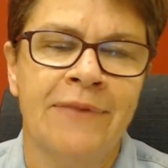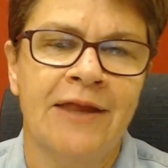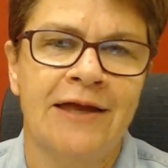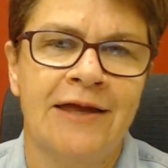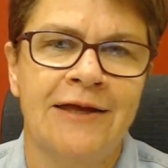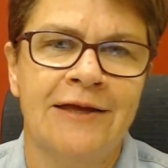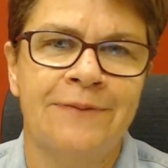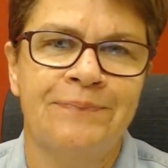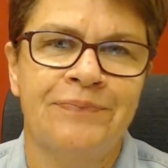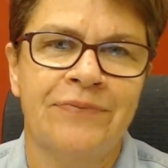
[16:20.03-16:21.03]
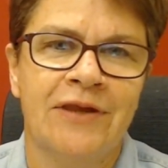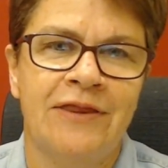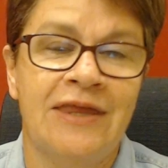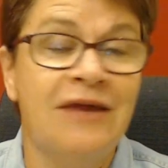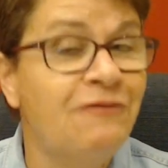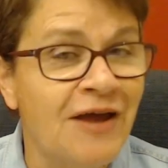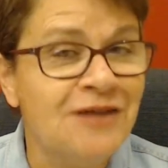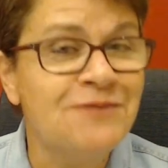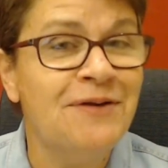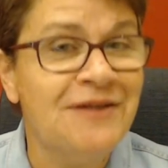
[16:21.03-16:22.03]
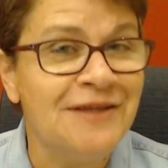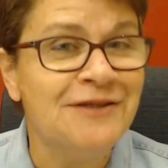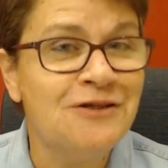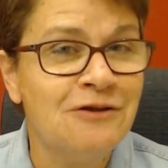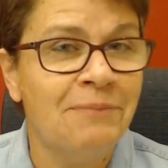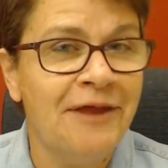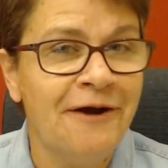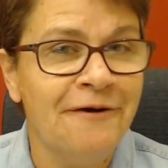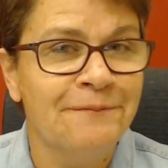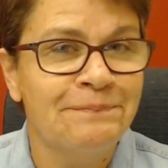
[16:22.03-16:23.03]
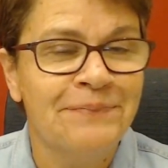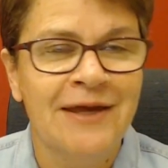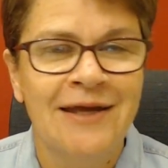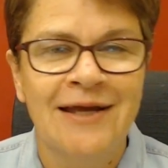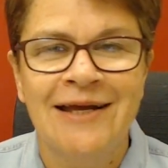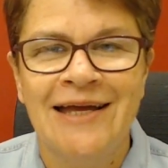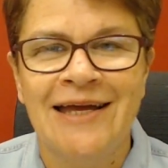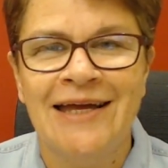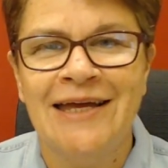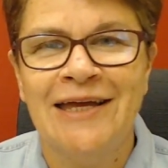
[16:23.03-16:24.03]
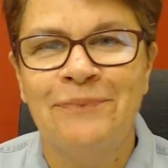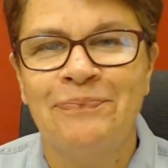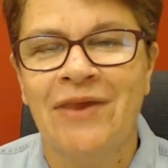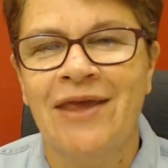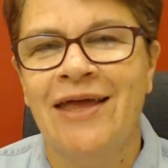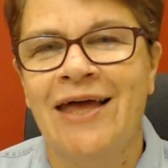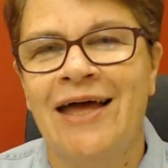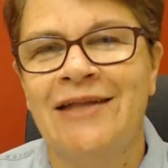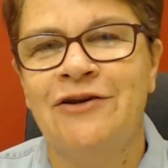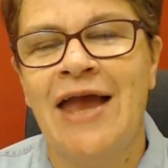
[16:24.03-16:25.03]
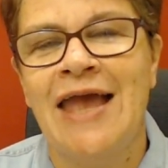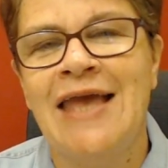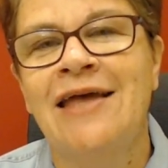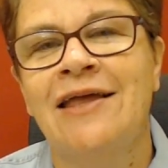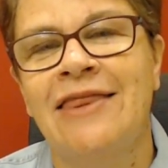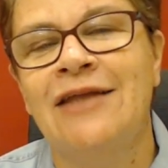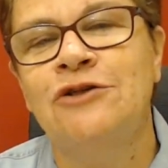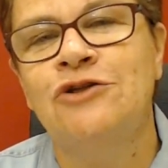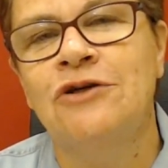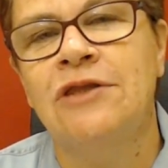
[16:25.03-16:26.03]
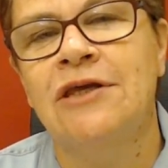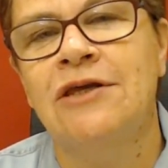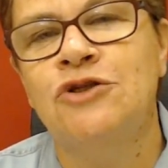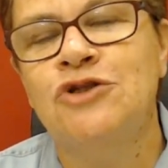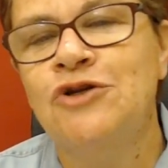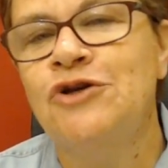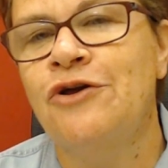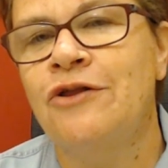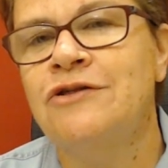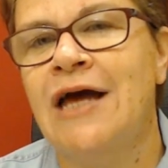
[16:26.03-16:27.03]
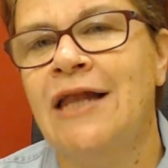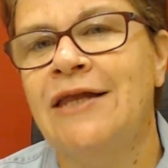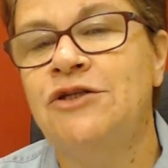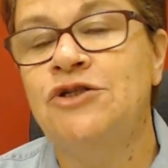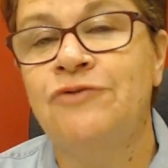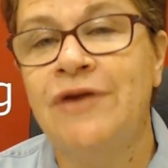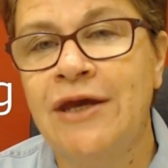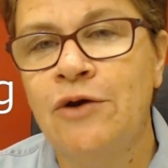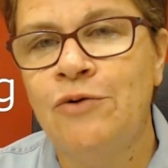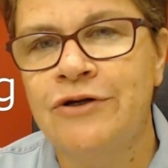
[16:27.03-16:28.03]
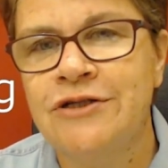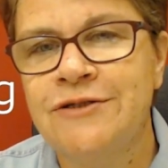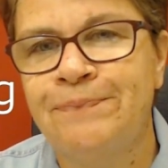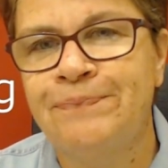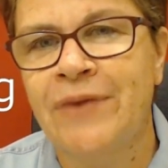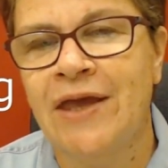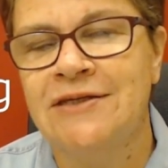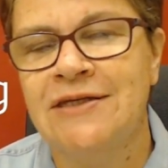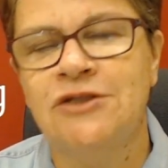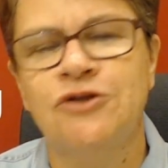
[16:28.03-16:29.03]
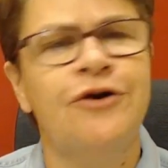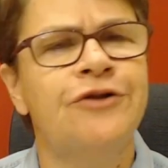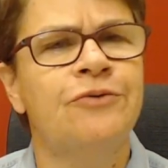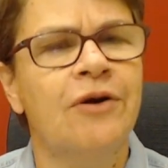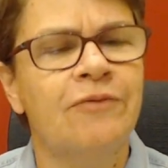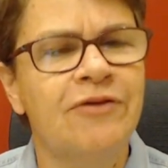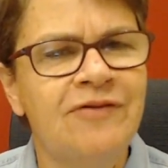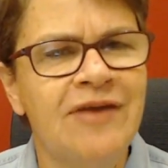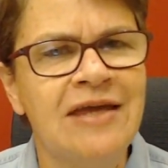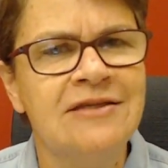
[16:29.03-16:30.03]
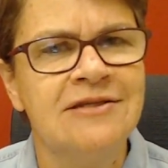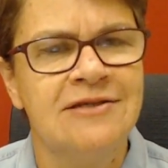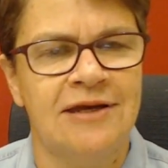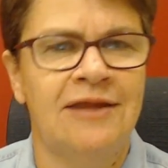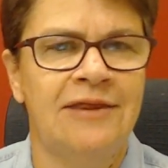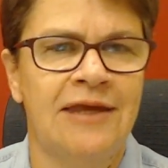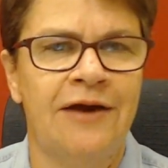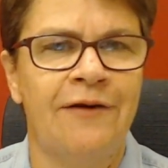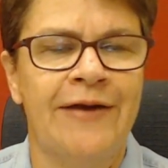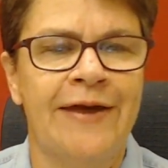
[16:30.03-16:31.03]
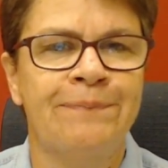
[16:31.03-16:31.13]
Uh, the investment didn't stop there. Uh, Andre then took the Junior Youth Challenge training course as he started to work with teens in the area.